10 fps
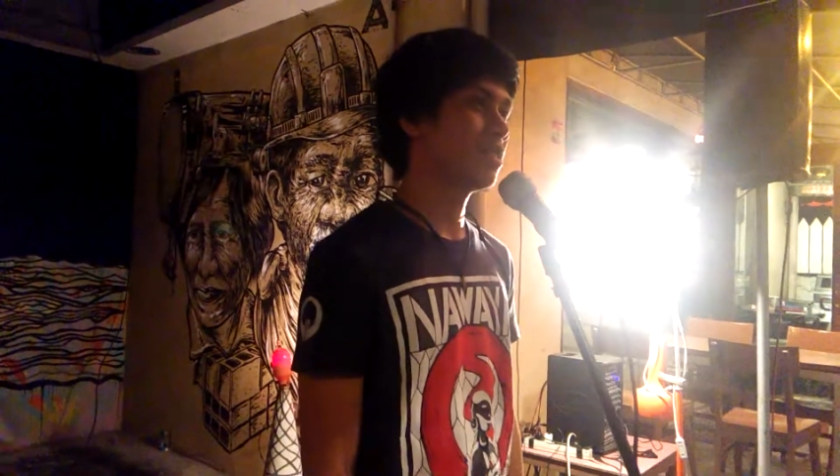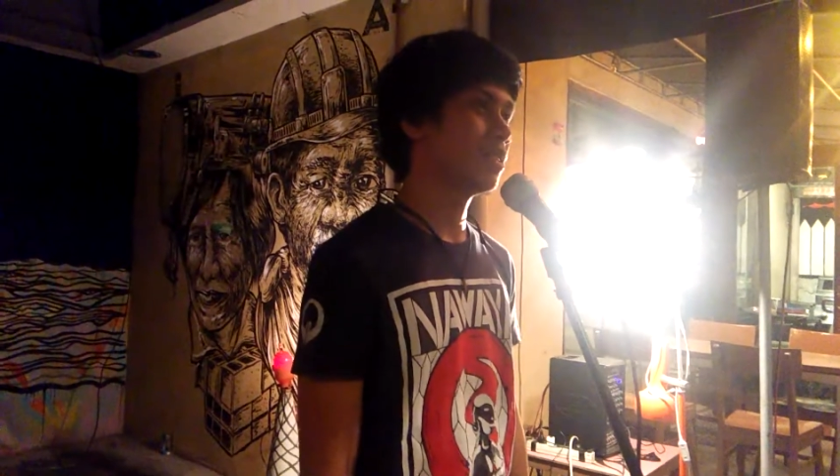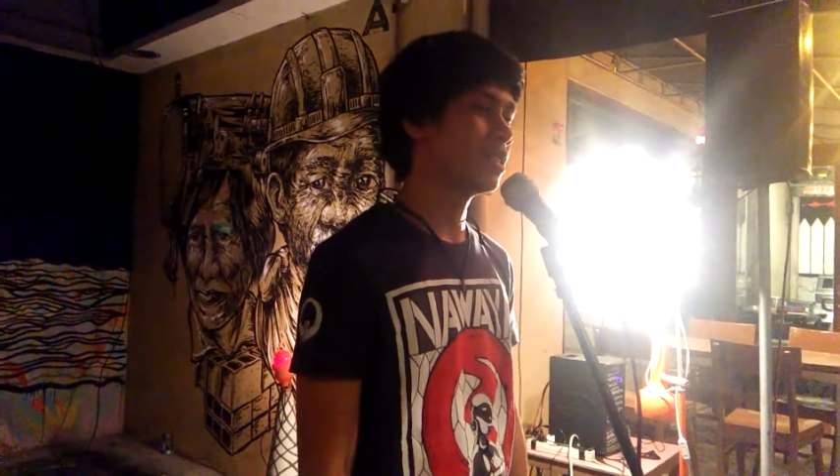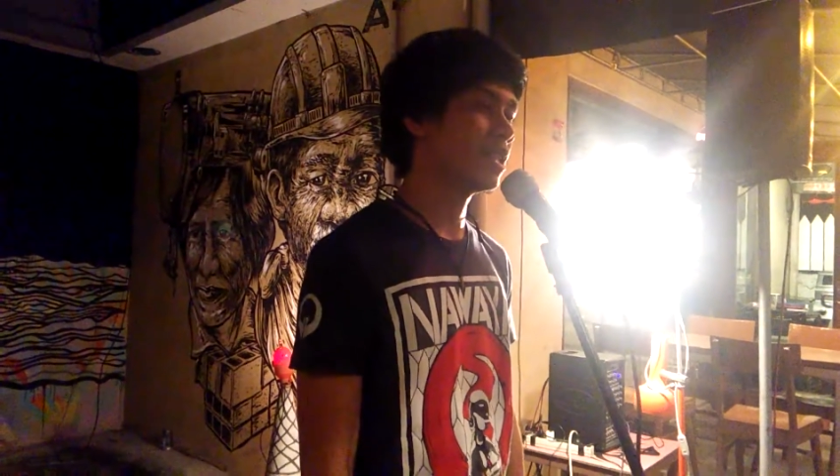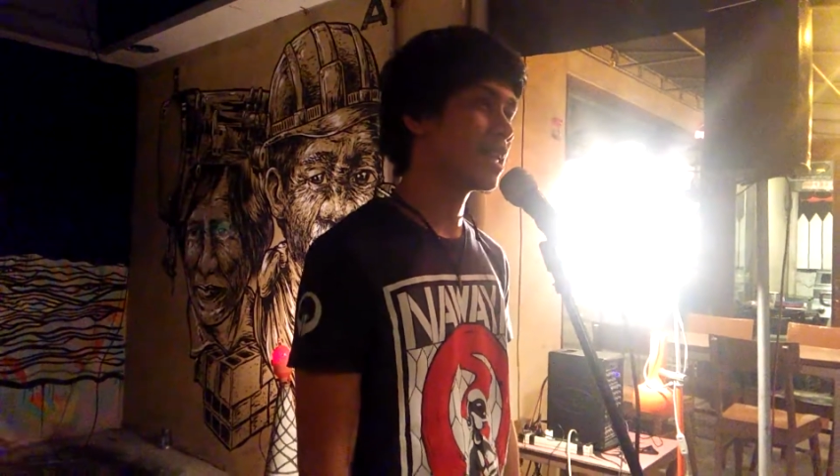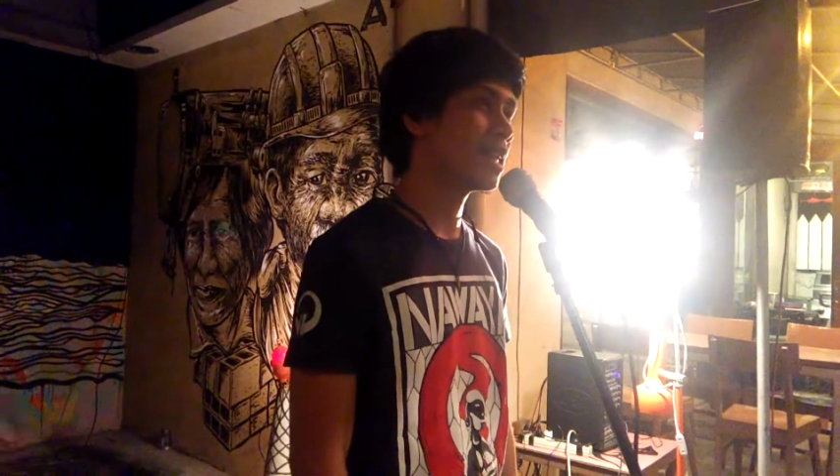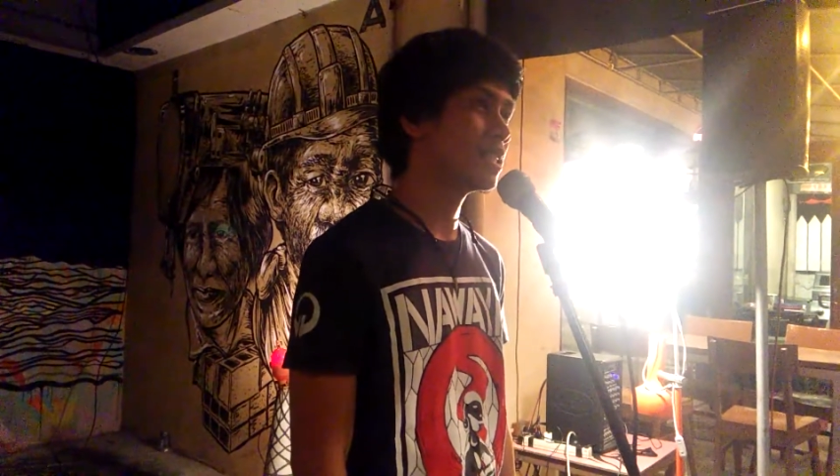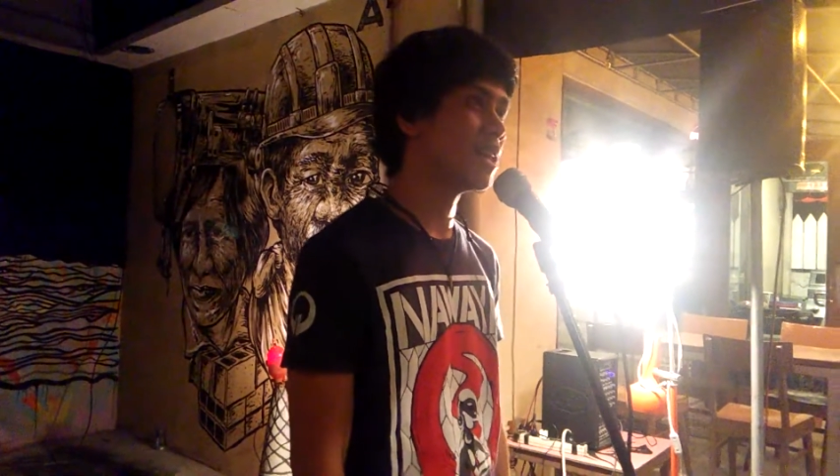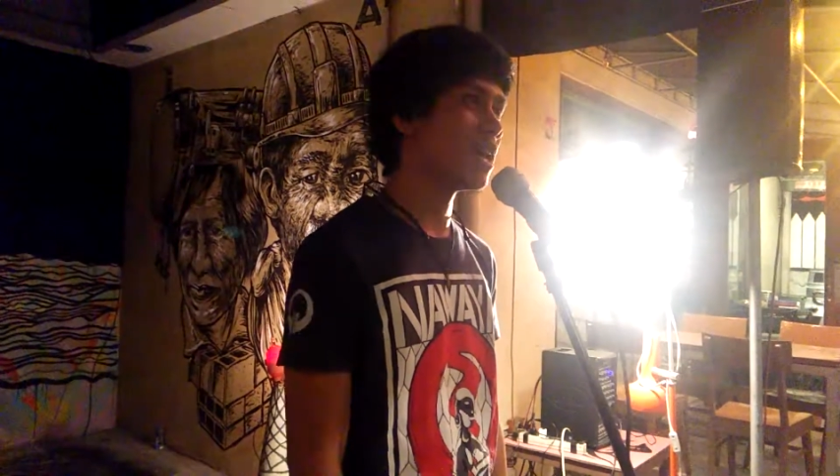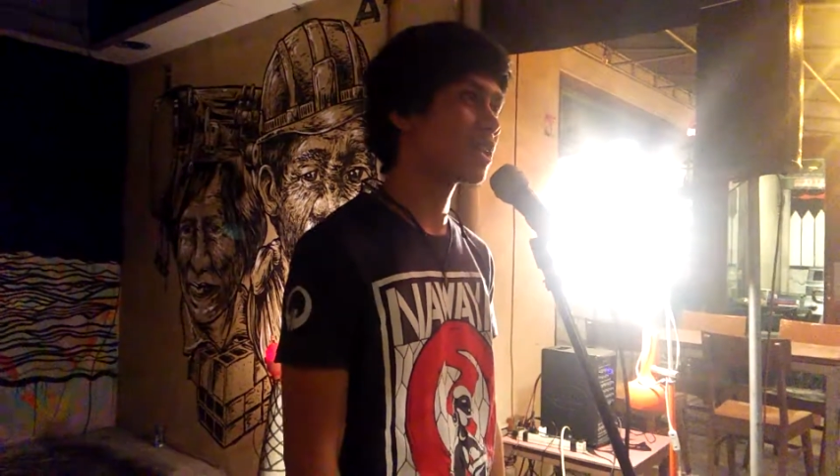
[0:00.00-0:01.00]
The
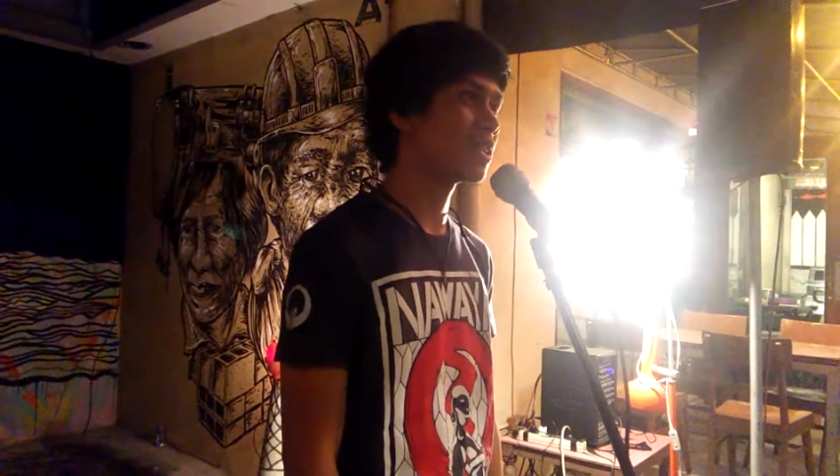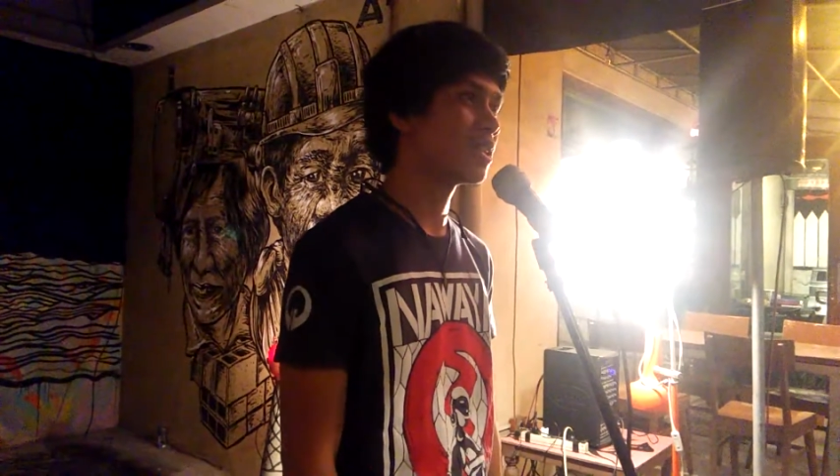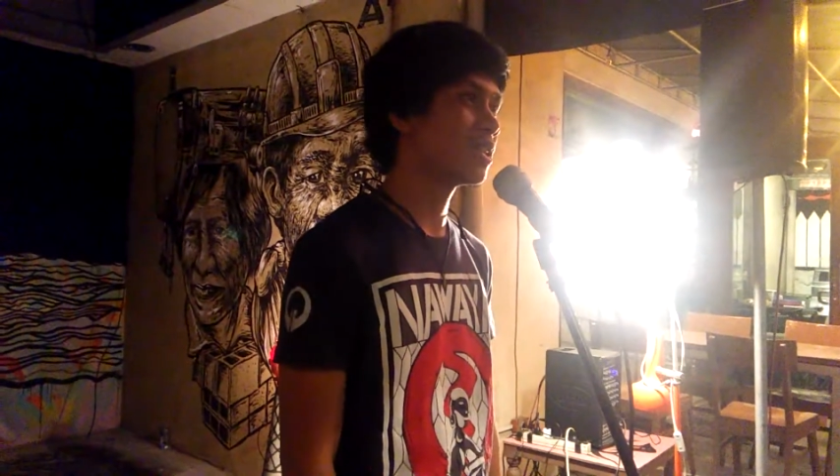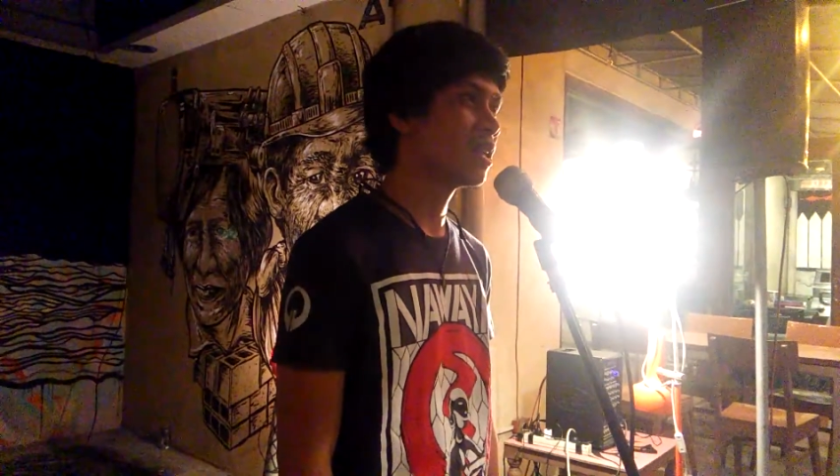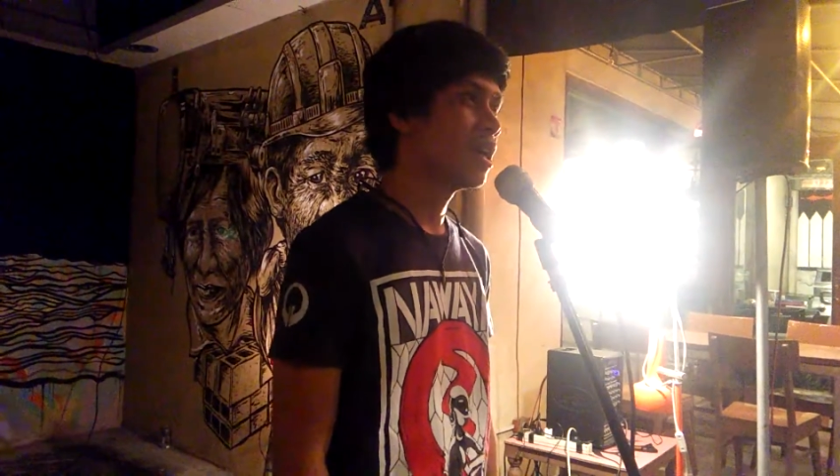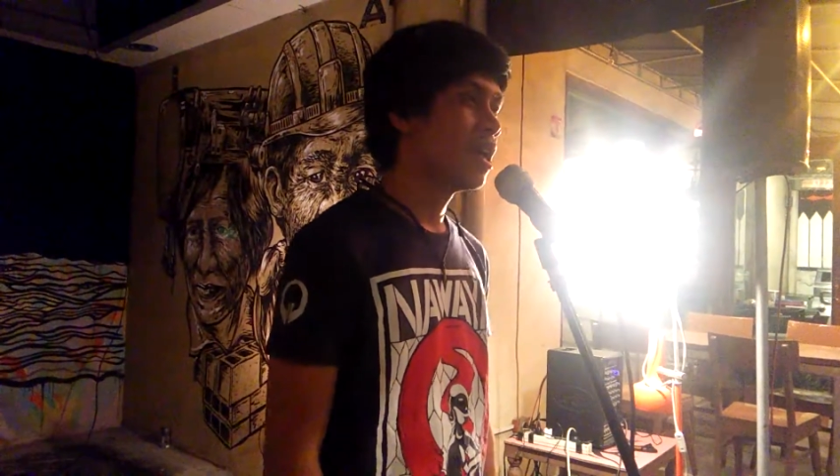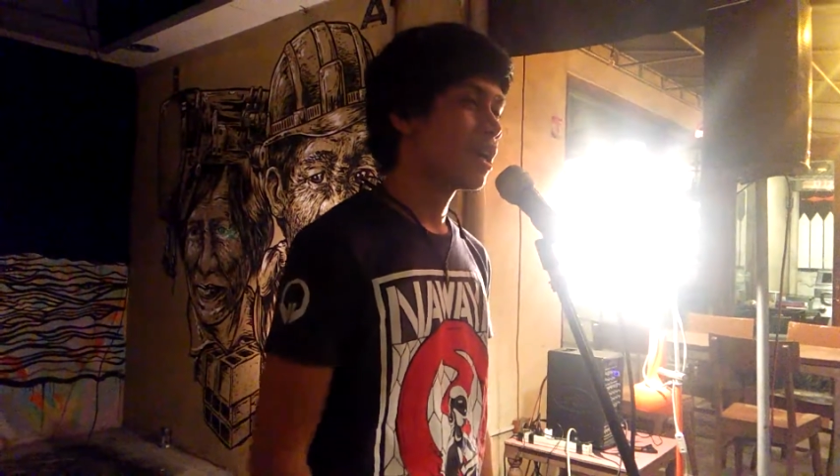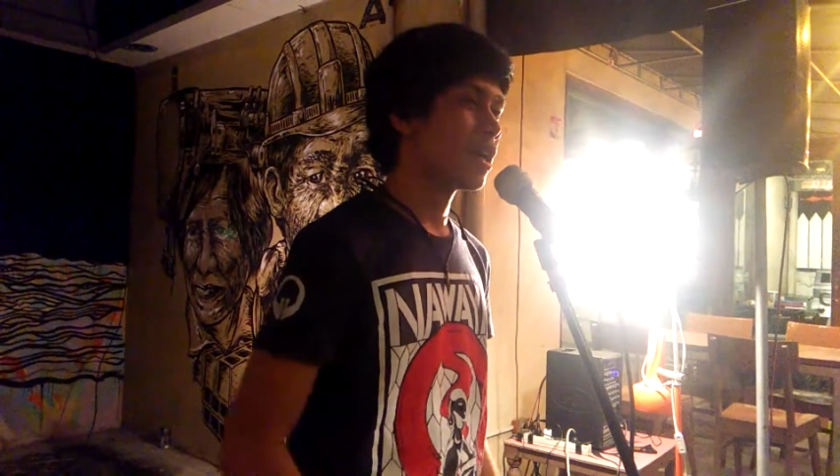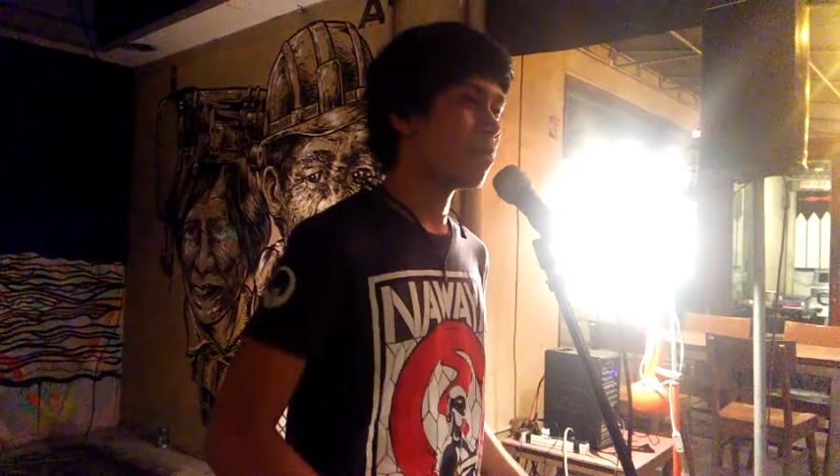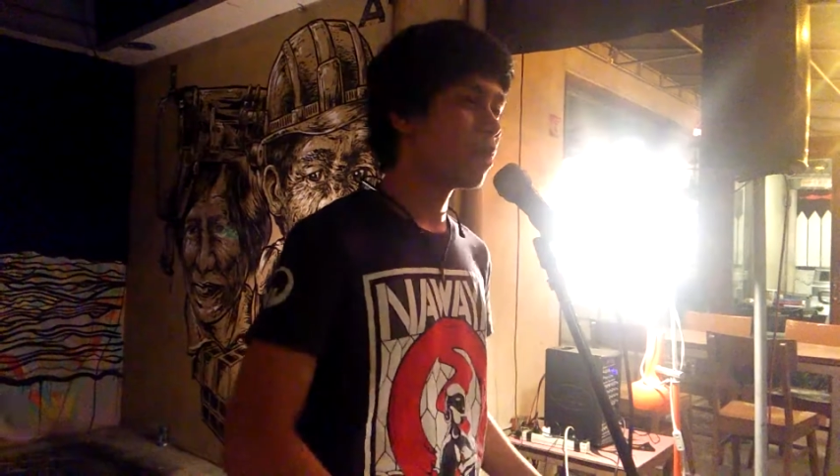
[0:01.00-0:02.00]
second knock came